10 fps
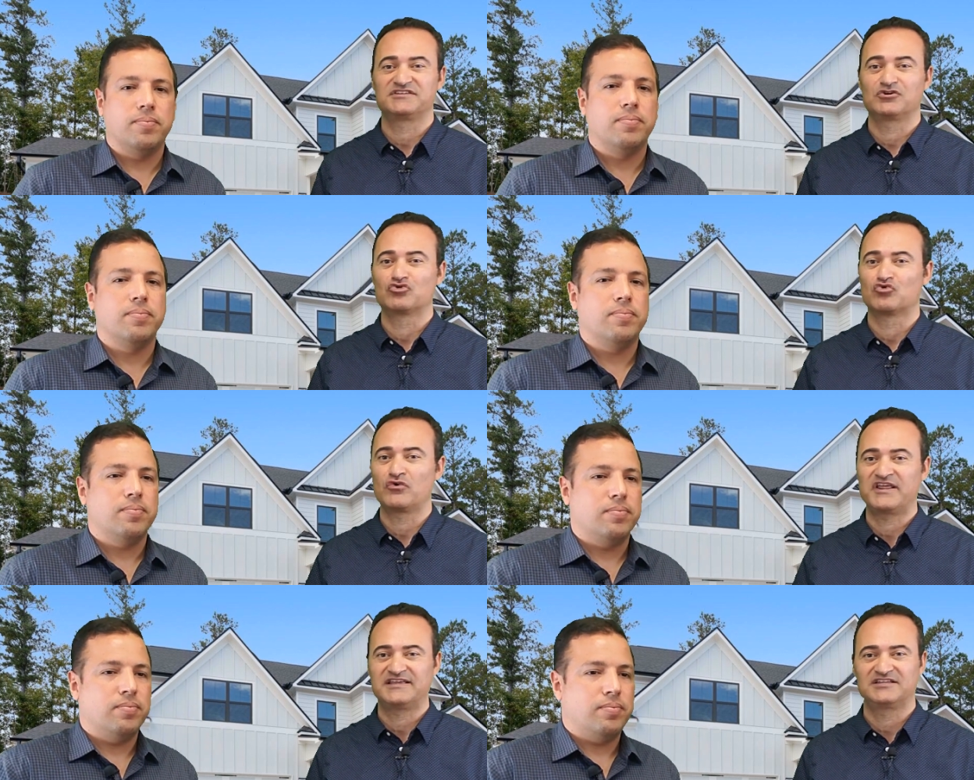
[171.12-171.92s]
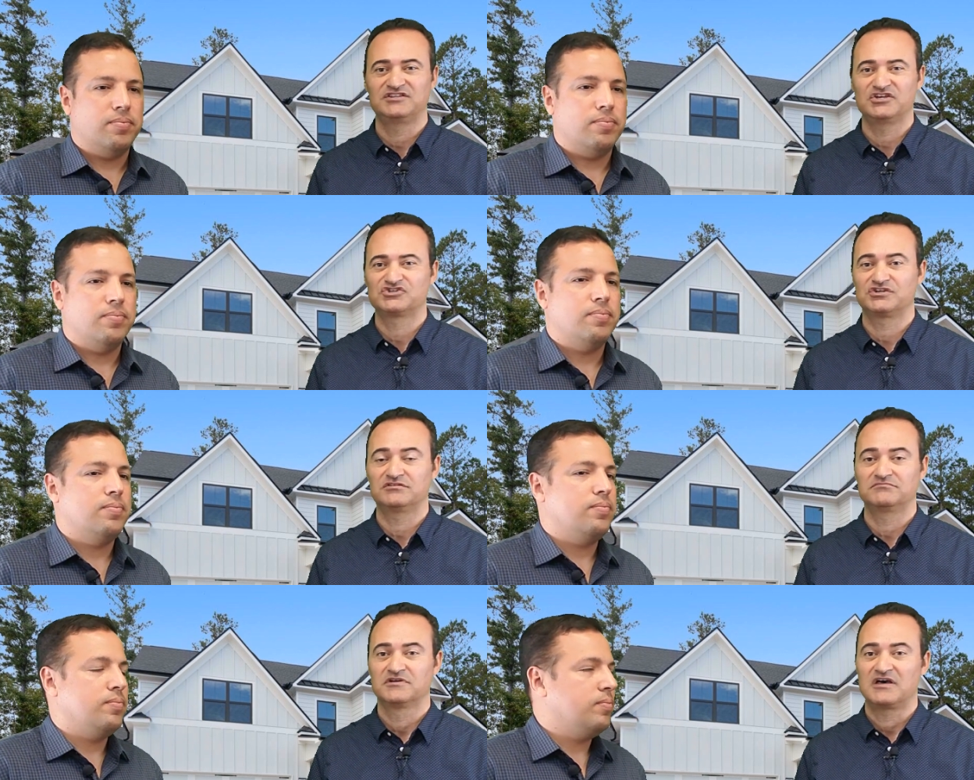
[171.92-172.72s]
Speaker 1: in great
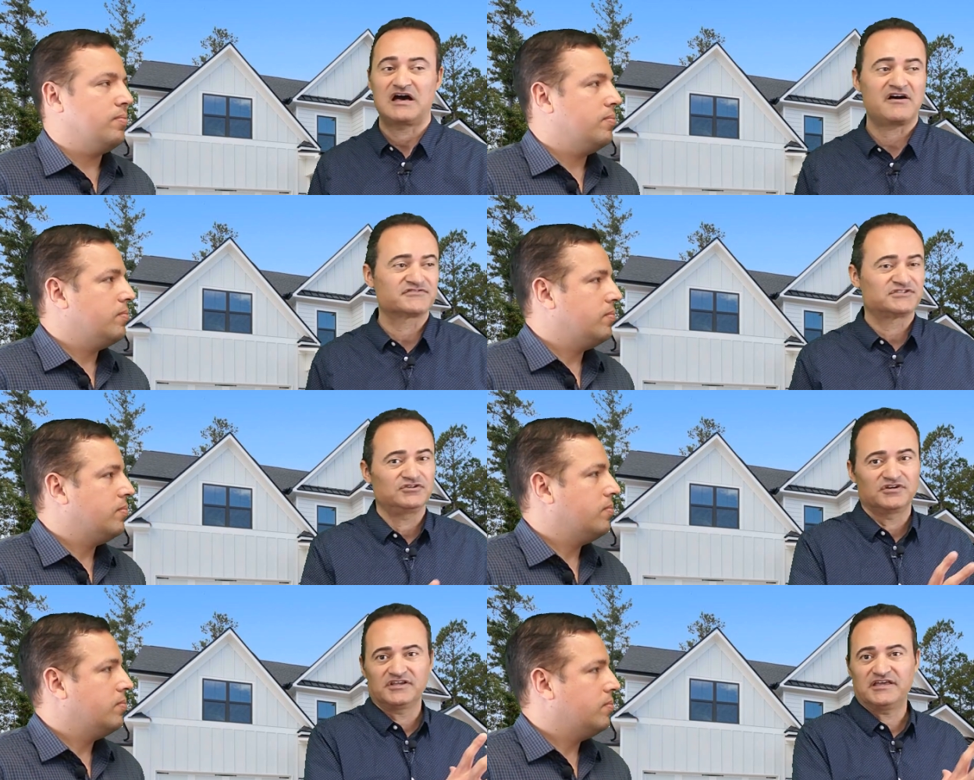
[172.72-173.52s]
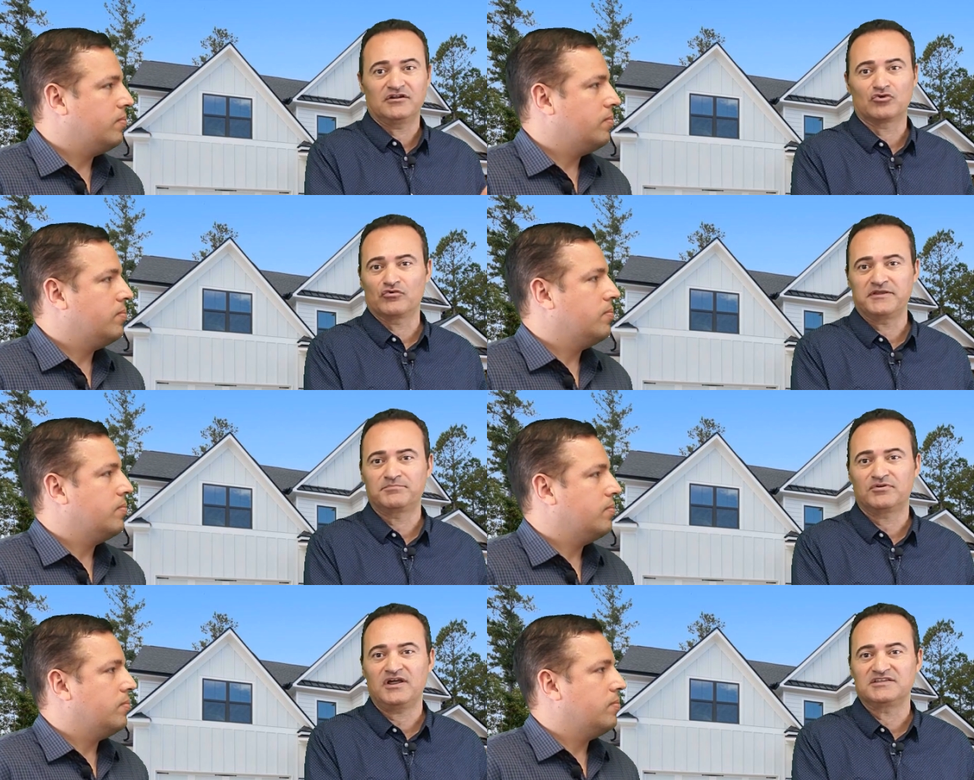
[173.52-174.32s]
condition, obviously you're gonna get a
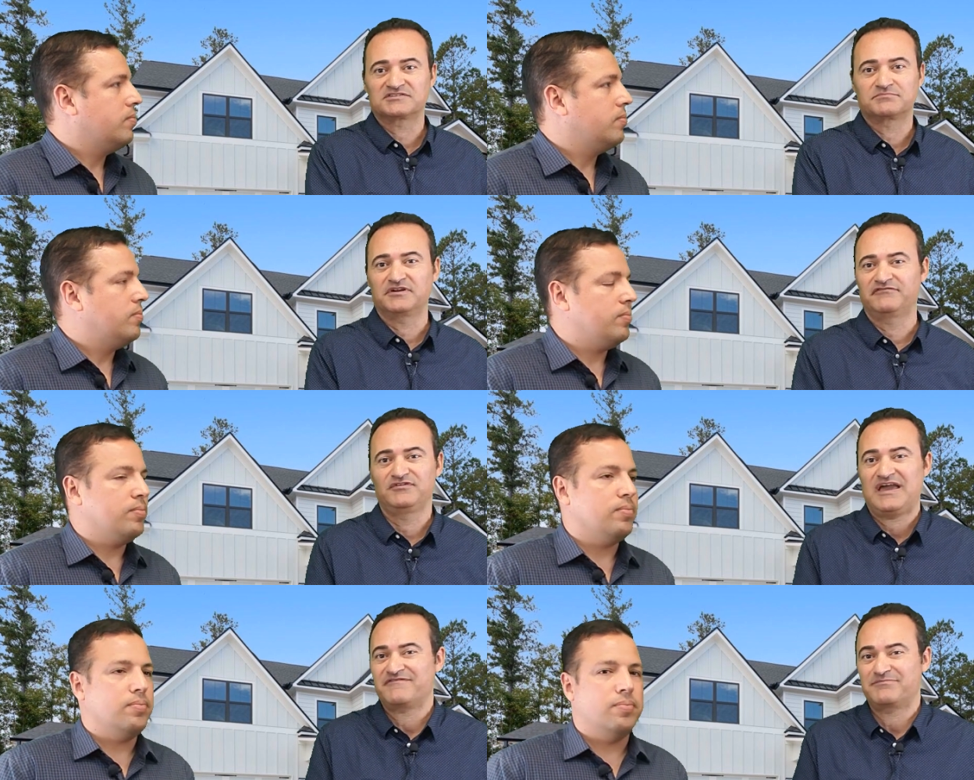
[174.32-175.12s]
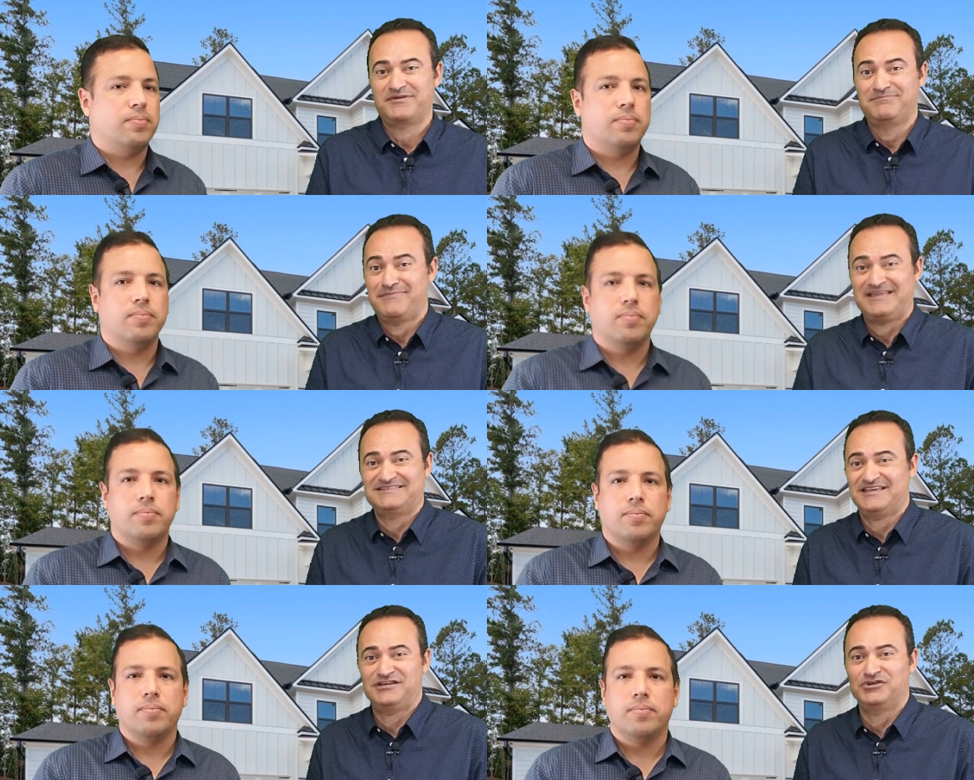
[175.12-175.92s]
great price. But if you haven't been
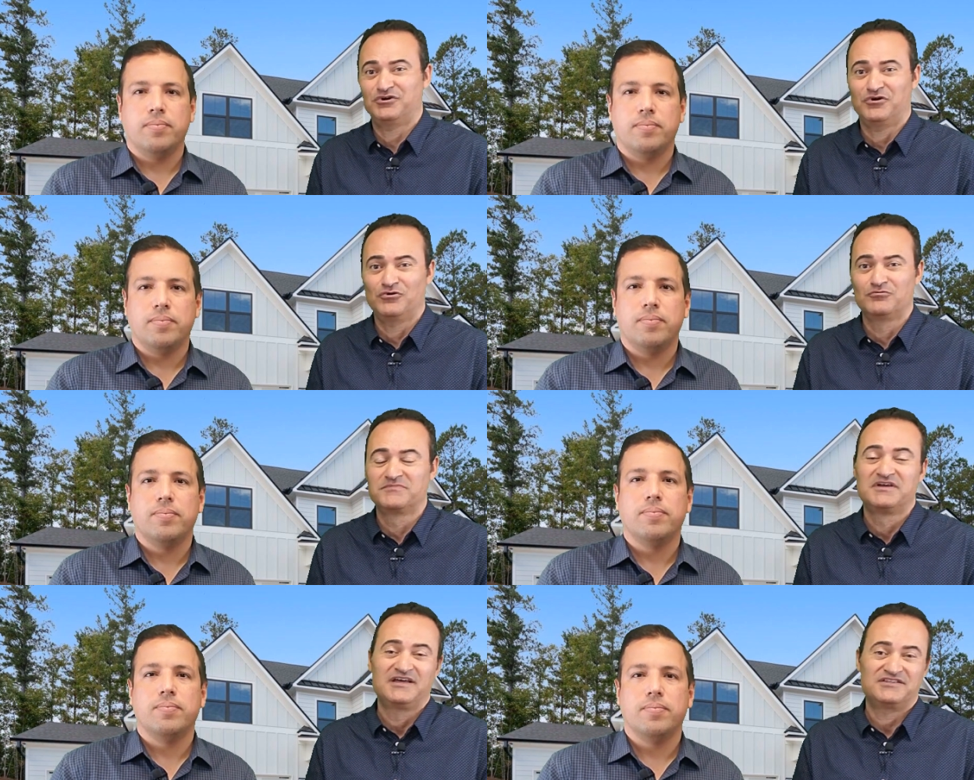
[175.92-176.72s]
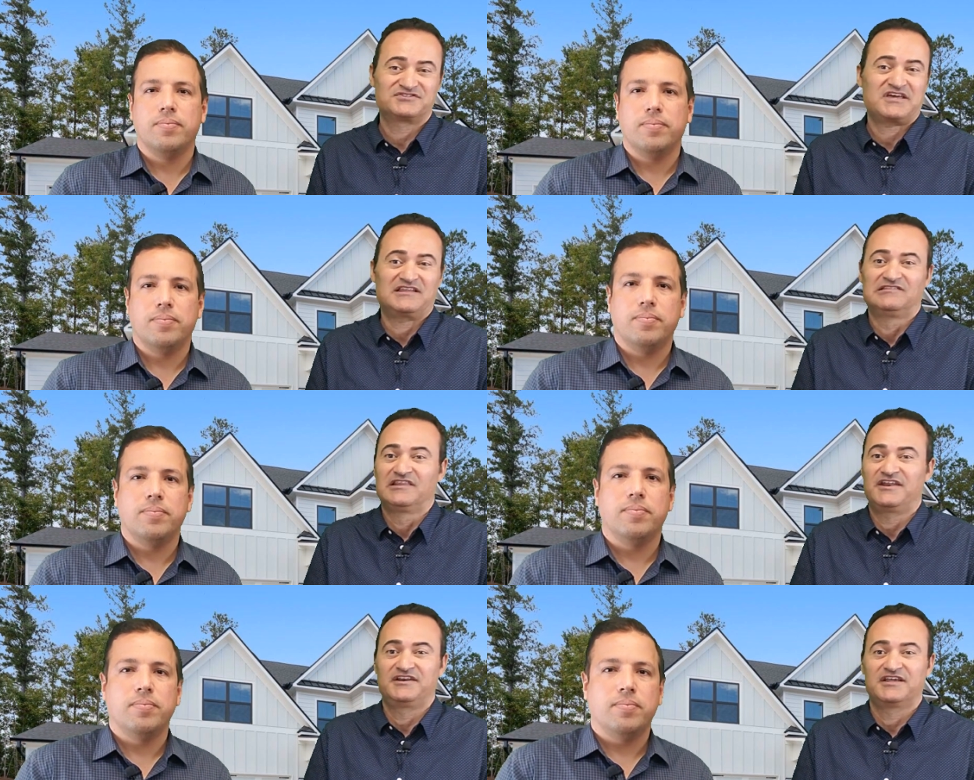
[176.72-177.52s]
maintaining your home and just kind of
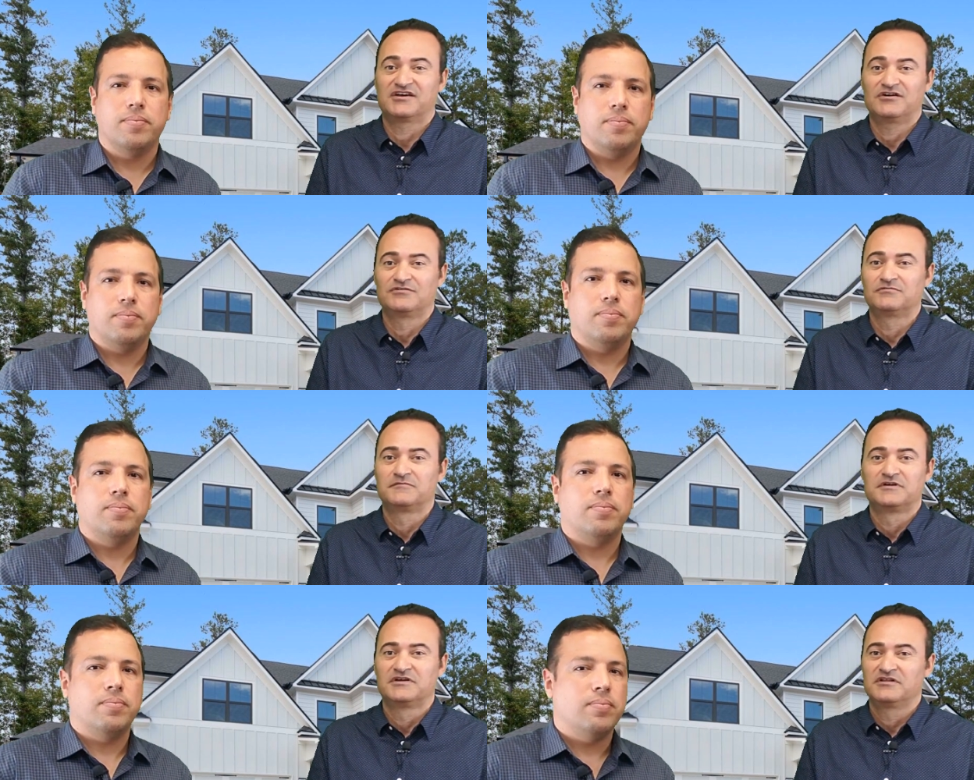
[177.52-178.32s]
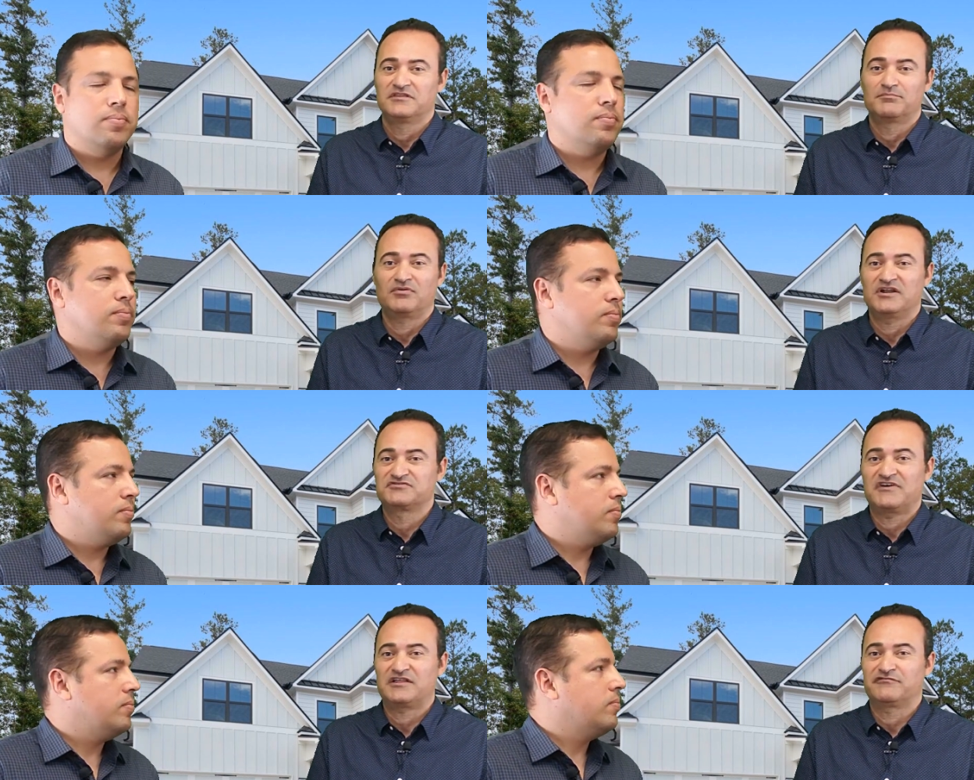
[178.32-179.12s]
letting it go, the
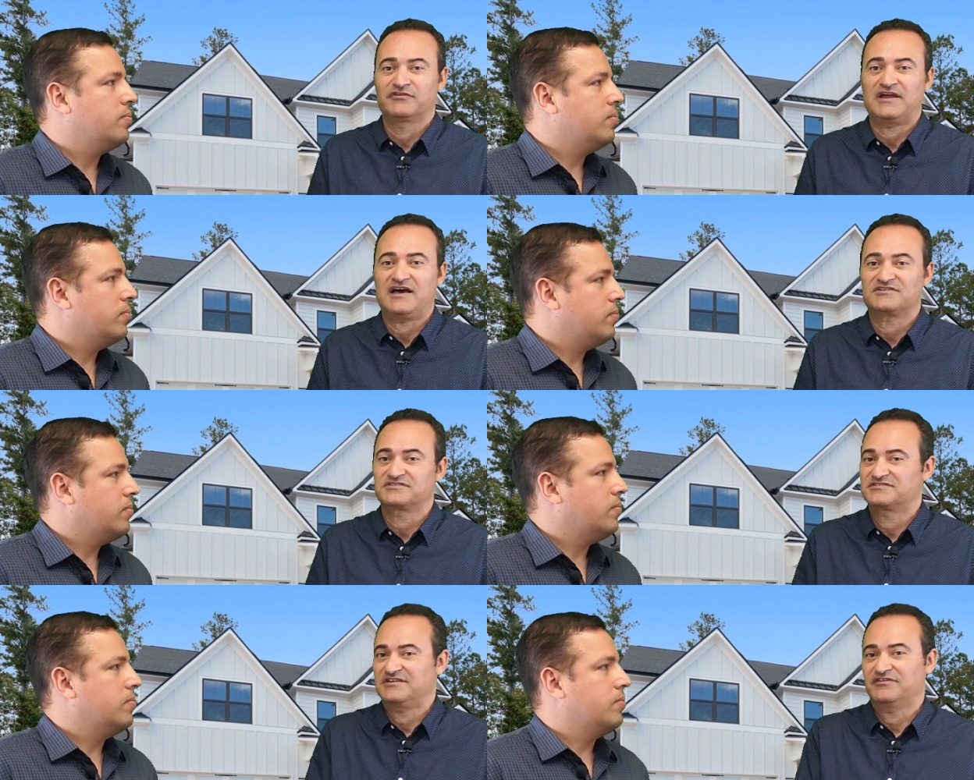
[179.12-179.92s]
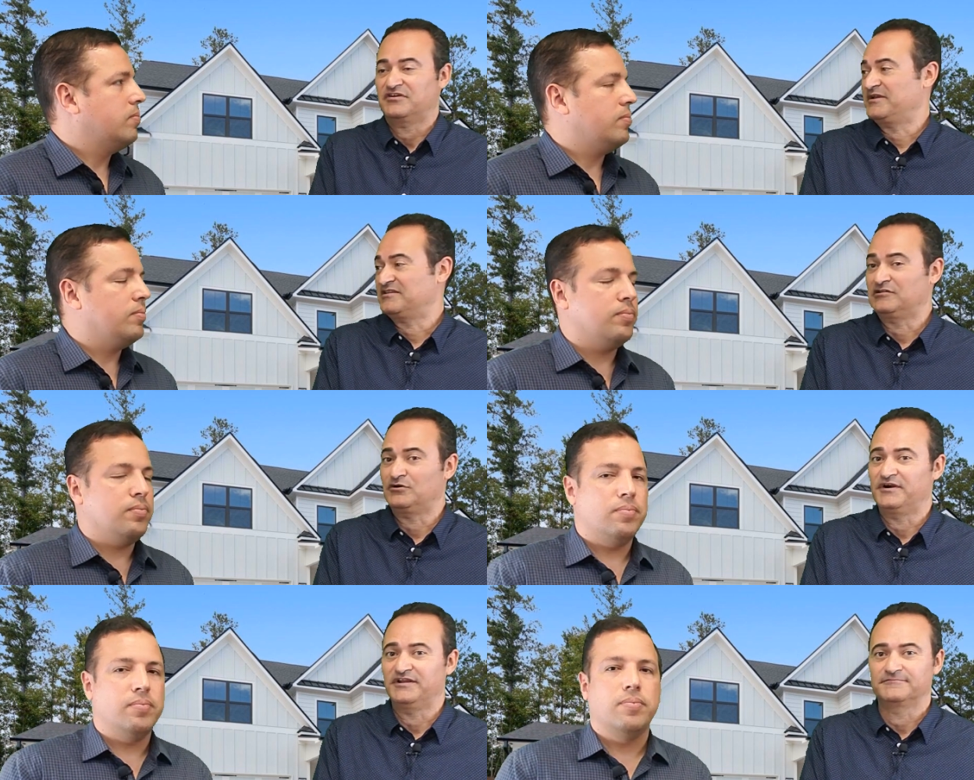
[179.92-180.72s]
price value for your house is definitely gonna be on the
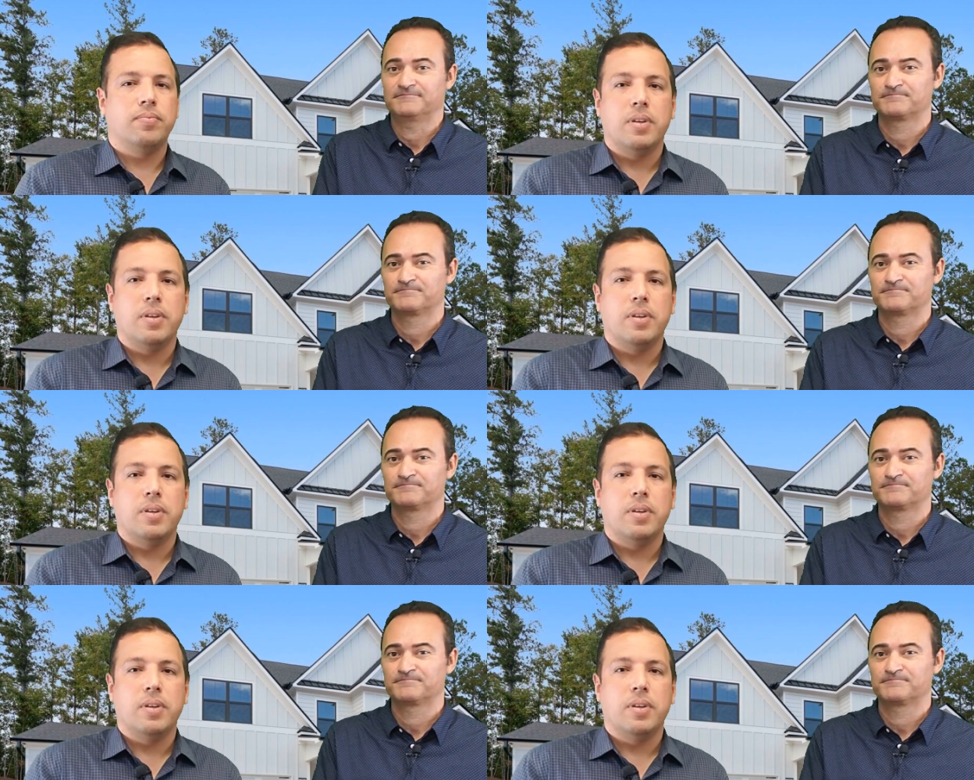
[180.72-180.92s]
lower end.